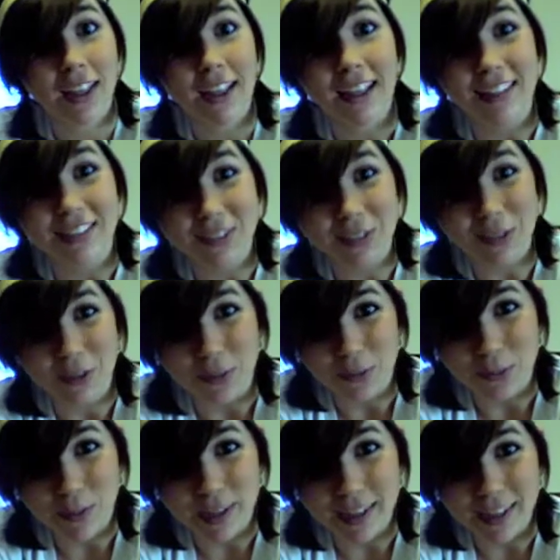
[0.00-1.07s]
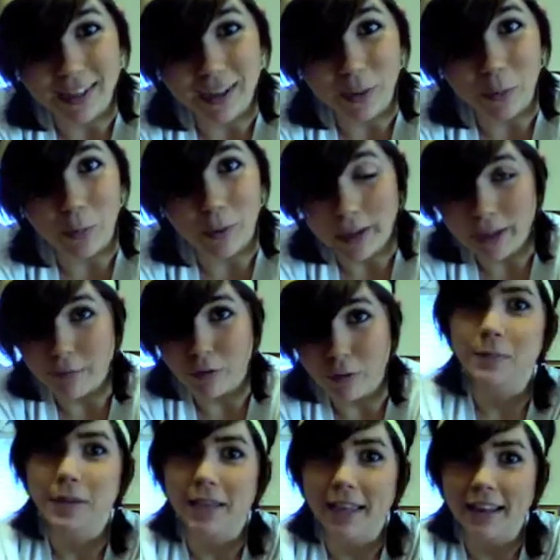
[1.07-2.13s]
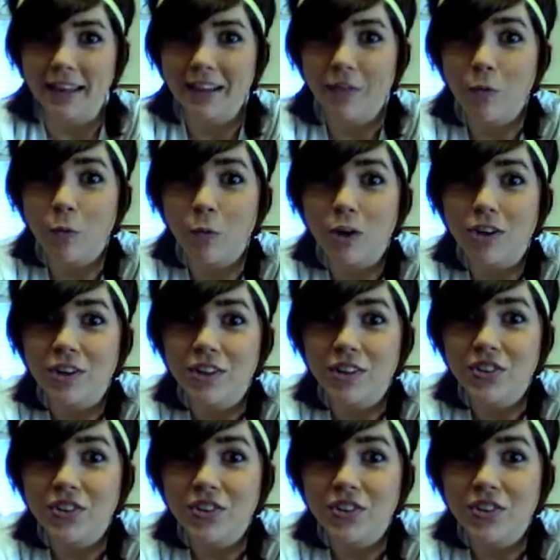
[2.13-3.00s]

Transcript: until we ended up waiting for a mechanic for